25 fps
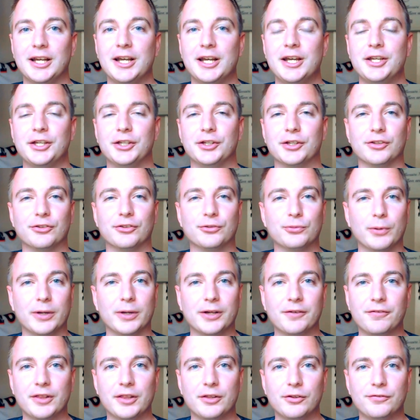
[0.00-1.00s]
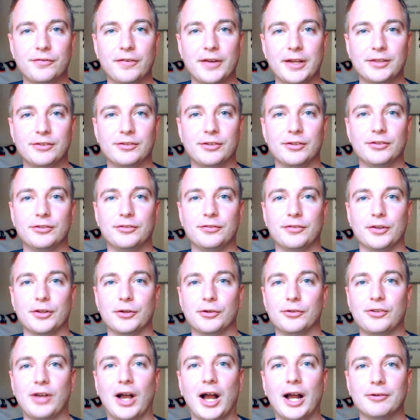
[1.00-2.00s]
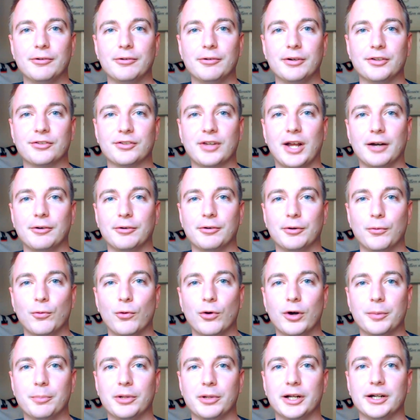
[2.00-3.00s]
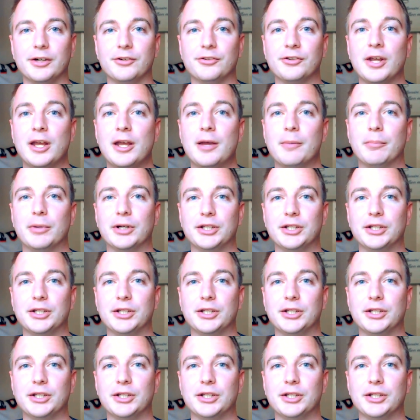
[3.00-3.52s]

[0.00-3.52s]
You can swing for those fences for those high risk, high reward players,